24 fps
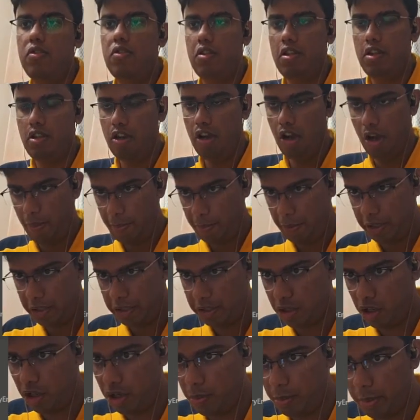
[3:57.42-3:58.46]
opponent's
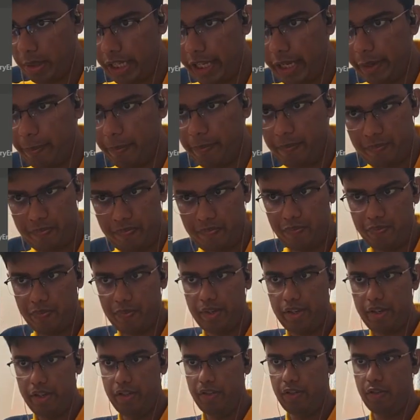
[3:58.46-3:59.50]
gonna play.
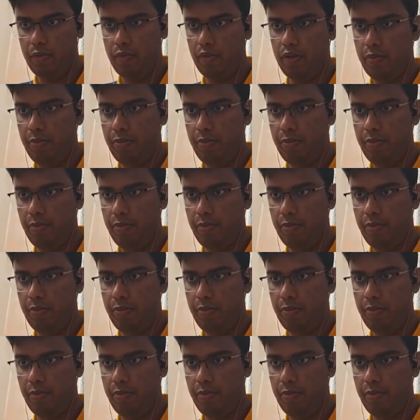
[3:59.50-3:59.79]
So I'm gonna play